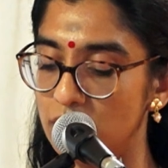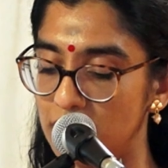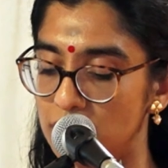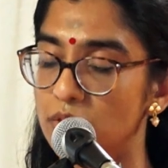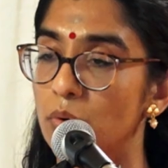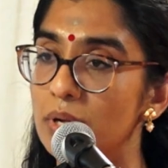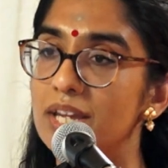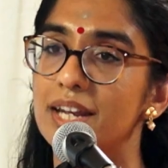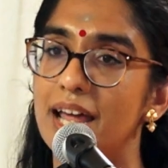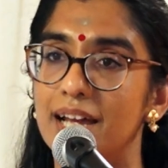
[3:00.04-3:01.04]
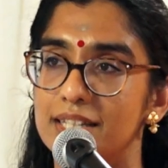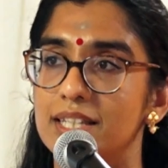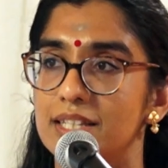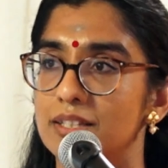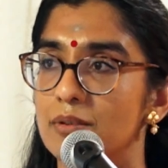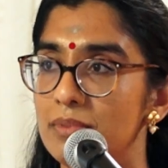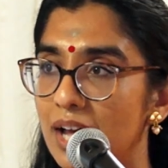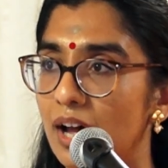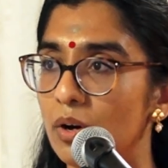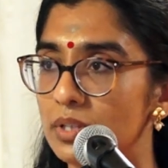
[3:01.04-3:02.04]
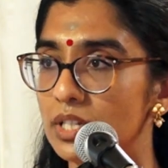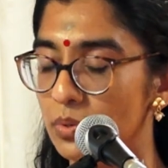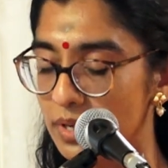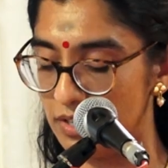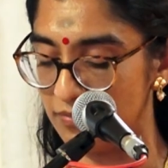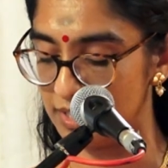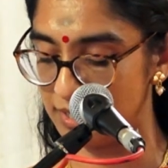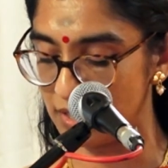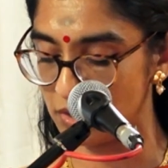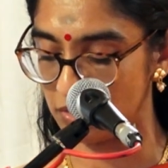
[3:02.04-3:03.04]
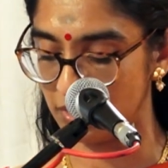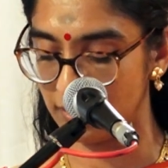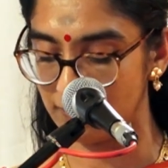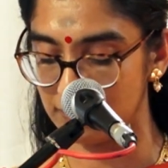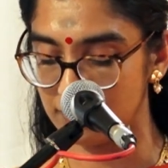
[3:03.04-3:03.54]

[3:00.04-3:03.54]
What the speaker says: treasures so we can access them now in the 21st century.